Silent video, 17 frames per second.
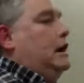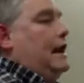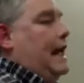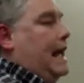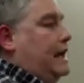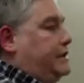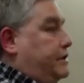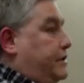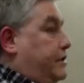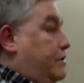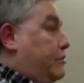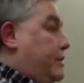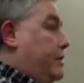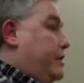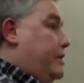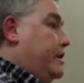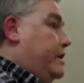And how to deal
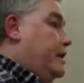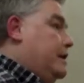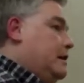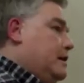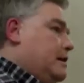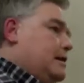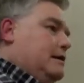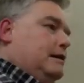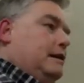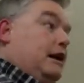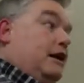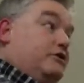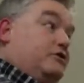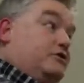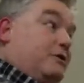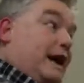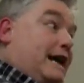with the
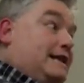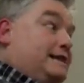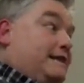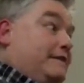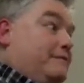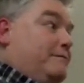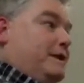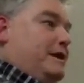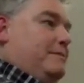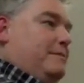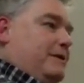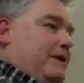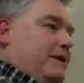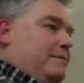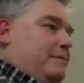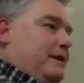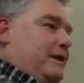attractive
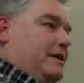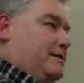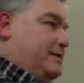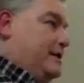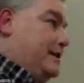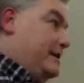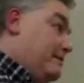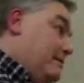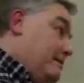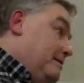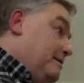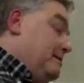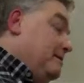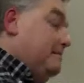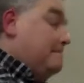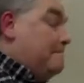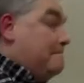people at a party.
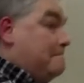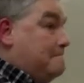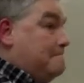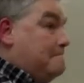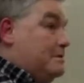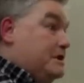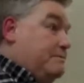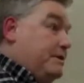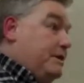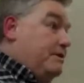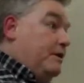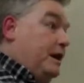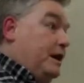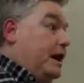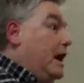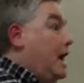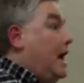It should be
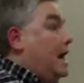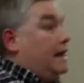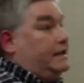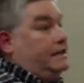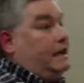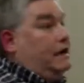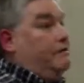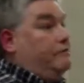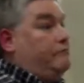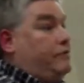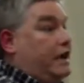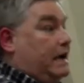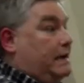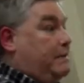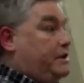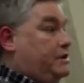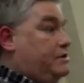great. And I don't
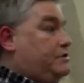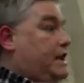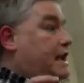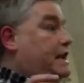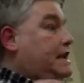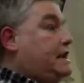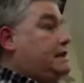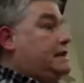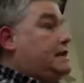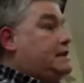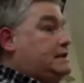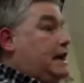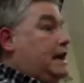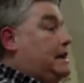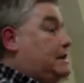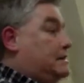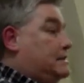recommend use any of
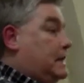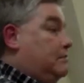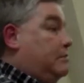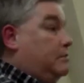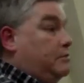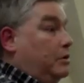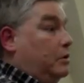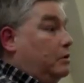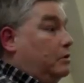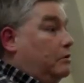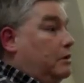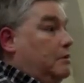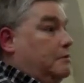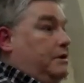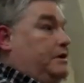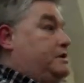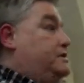these at our summer
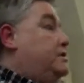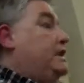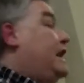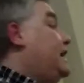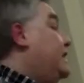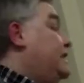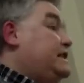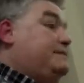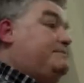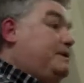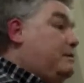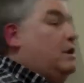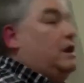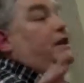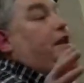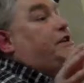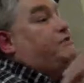ball, because none of these
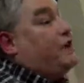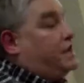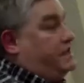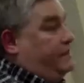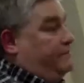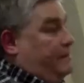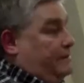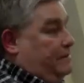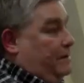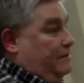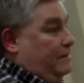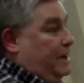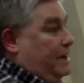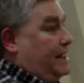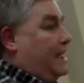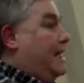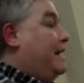people, well, the attractive people will
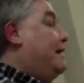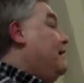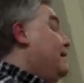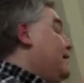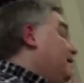be there,